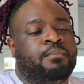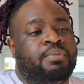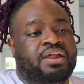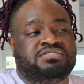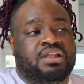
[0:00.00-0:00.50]

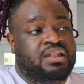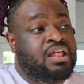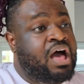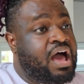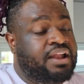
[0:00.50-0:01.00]
But it's a
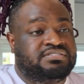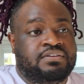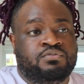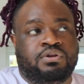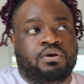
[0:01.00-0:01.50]
lot of
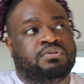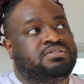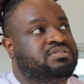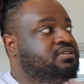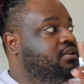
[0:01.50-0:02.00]
stuff going
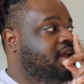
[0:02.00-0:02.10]
on.